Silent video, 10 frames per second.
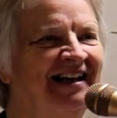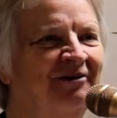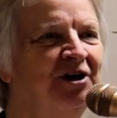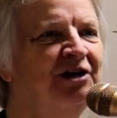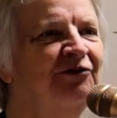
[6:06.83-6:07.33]

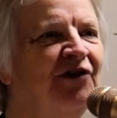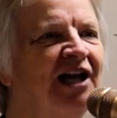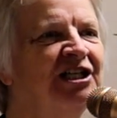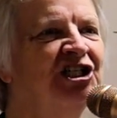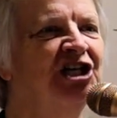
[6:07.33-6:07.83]
Where do you
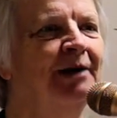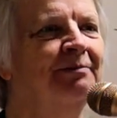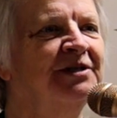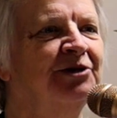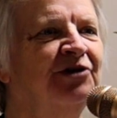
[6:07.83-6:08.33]
find the
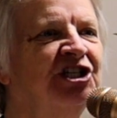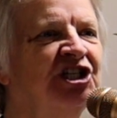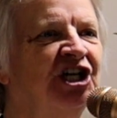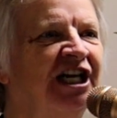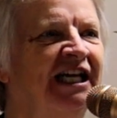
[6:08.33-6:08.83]
gems
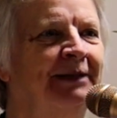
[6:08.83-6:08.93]
originally?